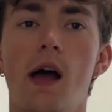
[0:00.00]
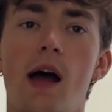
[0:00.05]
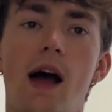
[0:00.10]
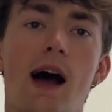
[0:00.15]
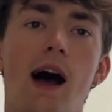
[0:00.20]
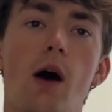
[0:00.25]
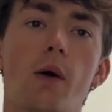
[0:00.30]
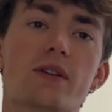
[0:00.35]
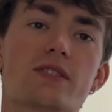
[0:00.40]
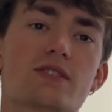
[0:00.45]

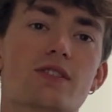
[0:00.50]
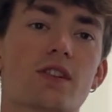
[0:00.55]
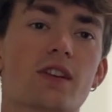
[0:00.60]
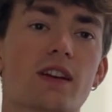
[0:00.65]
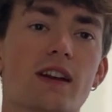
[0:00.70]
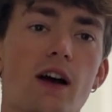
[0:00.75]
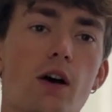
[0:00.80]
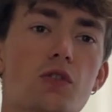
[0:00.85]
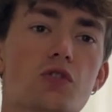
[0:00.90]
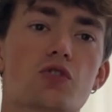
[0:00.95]
how I
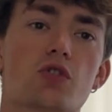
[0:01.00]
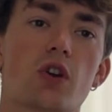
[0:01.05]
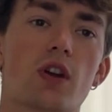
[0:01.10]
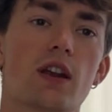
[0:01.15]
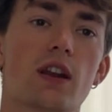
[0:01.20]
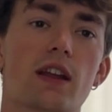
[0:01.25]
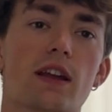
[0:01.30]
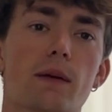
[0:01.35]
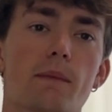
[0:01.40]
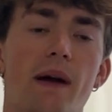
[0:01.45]
started out
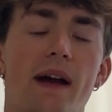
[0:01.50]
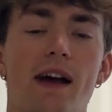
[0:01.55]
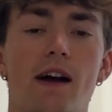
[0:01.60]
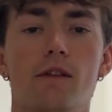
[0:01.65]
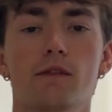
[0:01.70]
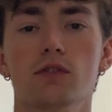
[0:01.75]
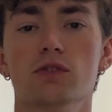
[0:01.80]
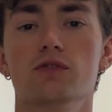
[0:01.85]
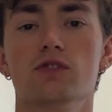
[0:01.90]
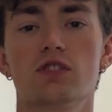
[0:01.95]
training, my
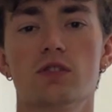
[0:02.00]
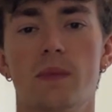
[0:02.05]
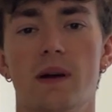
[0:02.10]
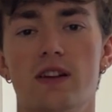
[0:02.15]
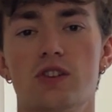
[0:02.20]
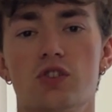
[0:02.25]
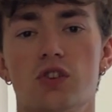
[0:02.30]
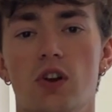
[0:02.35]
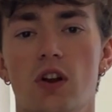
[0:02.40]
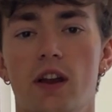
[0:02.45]
evolution, my
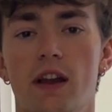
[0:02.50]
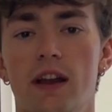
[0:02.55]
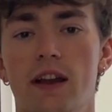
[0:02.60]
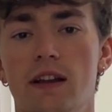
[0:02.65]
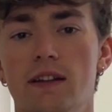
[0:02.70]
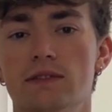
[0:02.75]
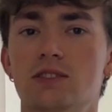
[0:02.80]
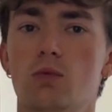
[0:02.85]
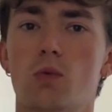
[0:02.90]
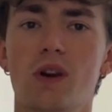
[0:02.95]

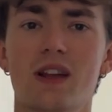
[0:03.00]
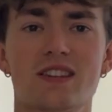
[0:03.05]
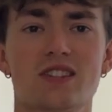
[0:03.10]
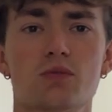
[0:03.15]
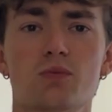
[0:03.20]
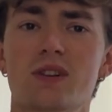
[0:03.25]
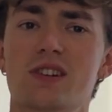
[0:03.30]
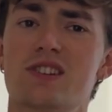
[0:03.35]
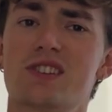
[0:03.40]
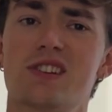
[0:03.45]
training, what I
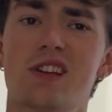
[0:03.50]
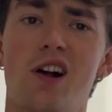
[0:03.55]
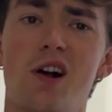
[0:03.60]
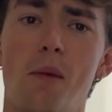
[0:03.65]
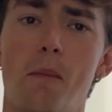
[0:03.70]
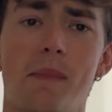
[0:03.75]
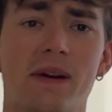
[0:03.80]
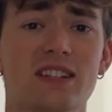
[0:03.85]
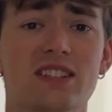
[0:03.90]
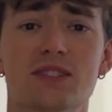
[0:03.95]
switched
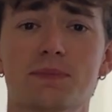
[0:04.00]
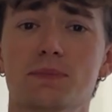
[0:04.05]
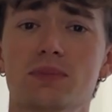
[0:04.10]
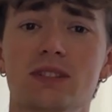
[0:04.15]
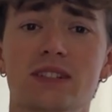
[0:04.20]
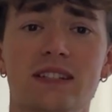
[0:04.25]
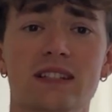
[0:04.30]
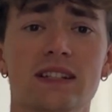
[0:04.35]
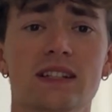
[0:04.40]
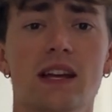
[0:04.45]
up, my
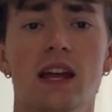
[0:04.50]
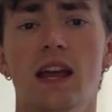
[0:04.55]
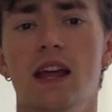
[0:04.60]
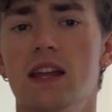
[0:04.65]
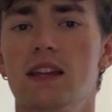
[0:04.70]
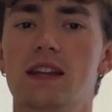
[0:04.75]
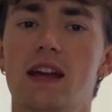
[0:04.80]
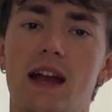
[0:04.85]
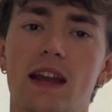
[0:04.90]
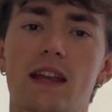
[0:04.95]
split,
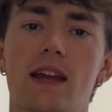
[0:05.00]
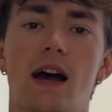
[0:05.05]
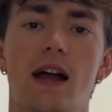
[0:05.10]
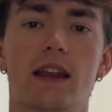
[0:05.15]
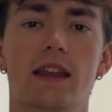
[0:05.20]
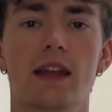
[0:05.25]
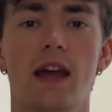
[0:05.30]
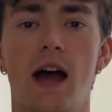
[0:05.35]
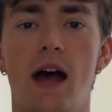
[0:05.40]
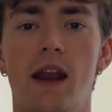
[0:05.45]
yada, yada,
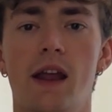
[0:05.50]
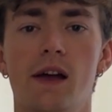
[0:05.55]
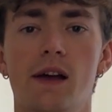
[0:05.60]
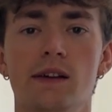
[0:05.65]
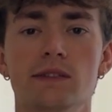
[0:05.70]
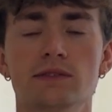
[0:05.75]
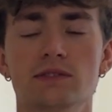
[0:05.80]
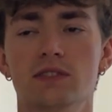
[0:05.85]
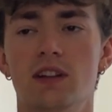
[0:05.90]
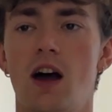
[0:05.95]

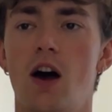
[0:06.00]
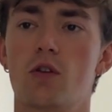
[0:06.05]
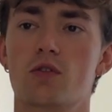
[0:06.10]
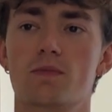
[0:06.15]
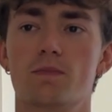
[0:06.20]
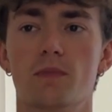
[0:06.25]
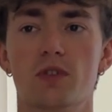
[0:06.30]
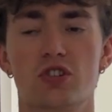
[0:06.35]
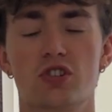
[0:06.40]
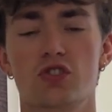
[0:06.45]
yada, how
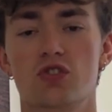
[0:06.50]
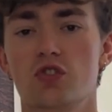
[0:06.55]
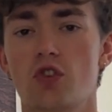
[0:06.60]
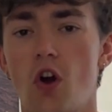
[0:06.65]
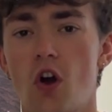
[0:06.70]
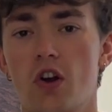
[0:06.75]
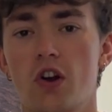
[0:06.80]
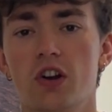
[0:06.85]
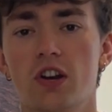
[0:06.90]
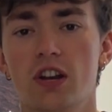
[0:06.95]
much
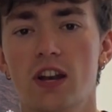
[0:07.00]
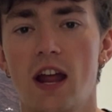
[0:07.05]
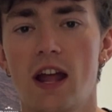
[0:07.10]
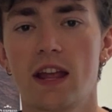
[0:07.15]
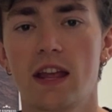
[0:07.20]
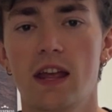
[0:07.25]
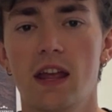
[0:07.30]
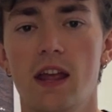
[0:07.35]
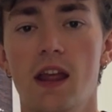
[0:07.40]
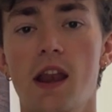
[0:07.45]
stronger did I
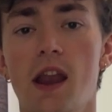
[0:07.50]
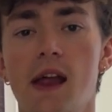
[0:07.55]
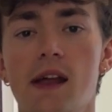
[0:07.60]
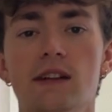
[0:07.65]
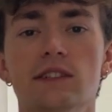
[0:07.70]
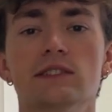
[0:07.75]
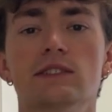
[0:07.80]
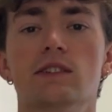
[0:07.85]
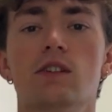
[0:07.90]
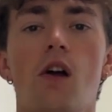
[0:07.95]
get,
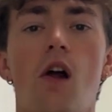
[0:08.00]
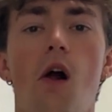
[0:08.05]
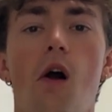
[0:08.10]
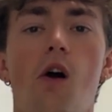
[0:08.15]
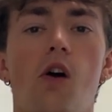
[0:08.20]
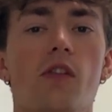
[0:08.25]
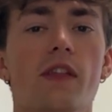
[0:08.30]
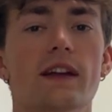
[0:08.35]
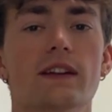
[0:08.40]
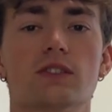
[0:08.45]

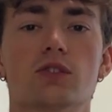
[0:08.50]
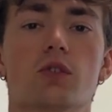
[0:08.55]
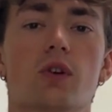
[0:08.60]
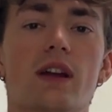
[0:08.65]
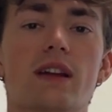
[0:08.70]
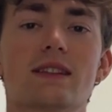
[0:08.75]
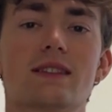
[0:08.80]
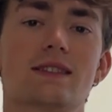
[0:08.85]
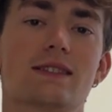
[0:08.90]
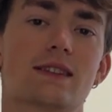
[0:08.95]
all that
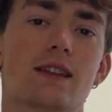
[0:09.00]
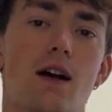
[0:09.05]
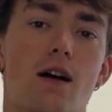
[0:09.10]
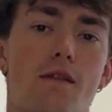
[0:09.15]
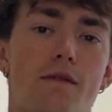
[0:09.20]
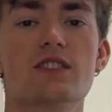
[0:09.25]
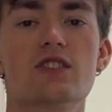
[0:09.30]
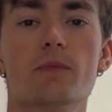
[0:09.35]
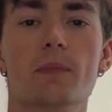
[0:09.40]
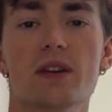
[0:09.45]
great
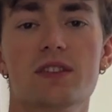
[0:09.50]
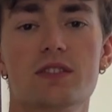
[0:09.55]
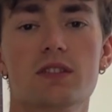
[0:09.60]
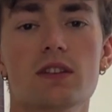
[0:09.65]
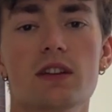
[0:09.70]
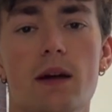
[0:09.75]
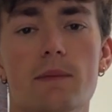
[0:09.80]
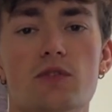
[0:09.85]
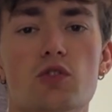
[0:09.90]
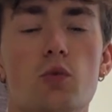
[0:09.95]
stuff. So
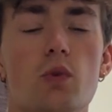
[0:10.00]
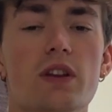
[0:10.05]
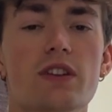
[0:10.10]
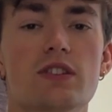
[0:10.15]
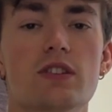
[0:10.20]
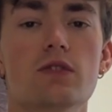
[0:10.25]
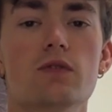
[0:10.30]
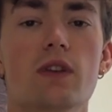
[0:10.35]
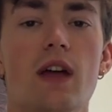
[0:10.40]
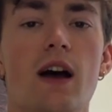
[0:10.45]
basically I'm
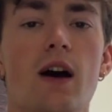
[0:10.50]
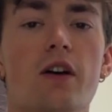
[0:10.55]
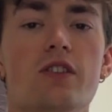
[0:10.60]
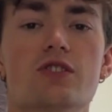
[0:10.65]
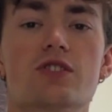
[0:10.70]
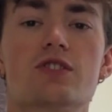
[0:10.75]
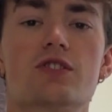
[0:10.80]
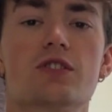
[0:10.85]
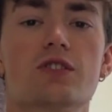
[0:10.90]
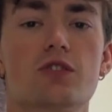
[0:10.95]
22 now. I
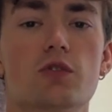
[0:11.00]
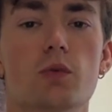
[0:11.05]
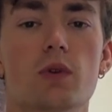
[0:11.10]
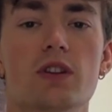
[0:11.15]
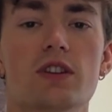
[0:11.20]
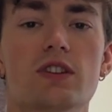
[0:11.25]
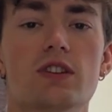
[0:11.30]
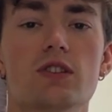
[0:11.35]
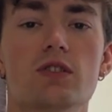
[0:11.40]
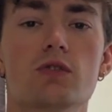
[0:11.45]
just turned
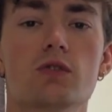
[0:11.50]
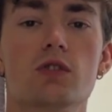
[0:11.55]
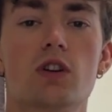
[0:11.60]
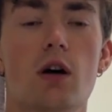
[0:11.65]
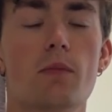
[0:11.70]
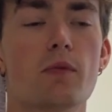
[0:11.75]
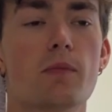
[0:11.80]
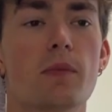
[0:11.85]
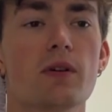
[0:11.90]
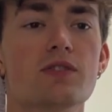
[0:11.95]
22 a
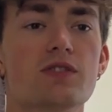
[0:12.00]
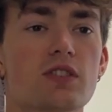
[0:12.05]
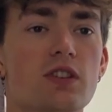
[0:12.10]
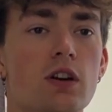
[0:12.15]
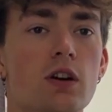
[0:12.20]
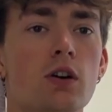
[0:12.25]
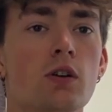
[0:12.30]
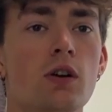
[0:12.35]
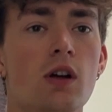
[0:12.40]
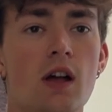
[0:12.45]
couple months
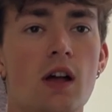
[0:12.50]
ago.